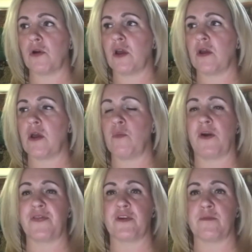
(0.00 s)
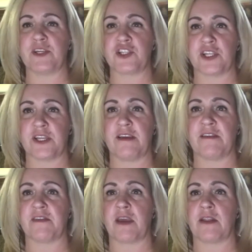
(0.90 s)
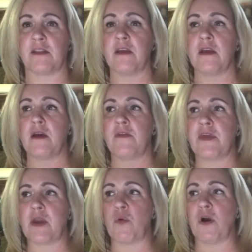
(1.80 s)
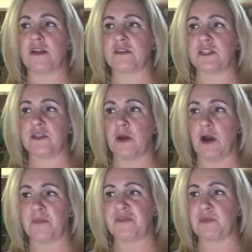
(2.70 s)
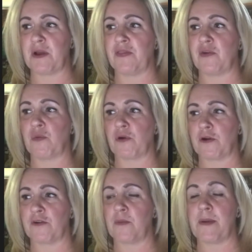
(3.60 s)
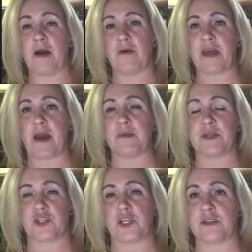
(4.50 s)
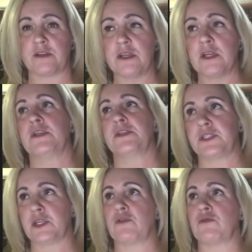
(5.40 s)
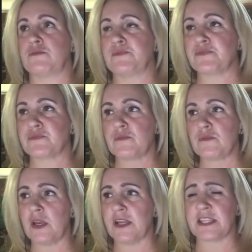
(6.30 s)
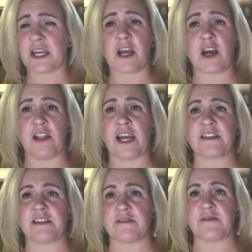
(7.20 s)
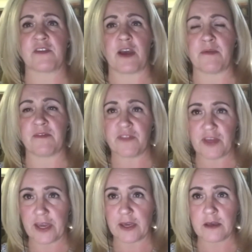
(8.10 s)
And what their mission is, and they want to help spread the word about that mission. So it's like a collective type of thing.